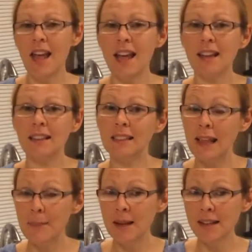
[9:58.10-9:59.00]
a
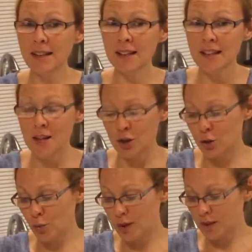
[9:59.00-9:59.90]
lemon
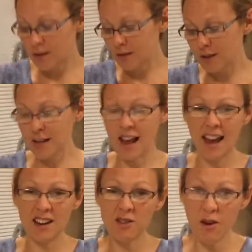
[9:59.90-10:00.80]
drizzle to
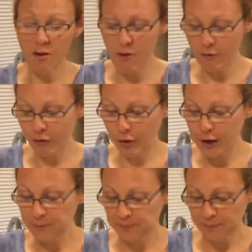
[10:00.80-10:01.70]
kind of go over
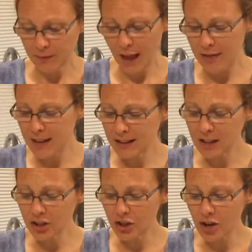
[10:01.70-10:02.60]
it. And this
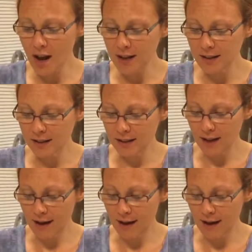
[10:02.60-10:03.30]
is just